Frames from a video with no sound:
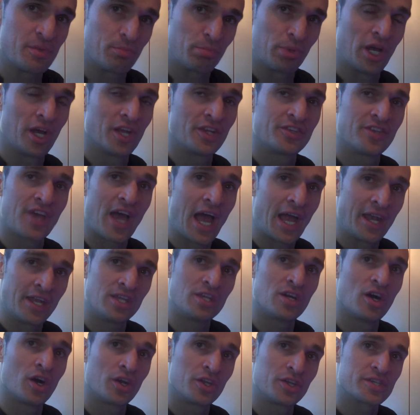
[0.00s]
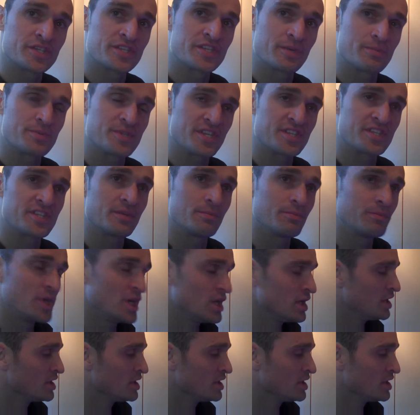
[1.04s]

applying to any audio subsystem.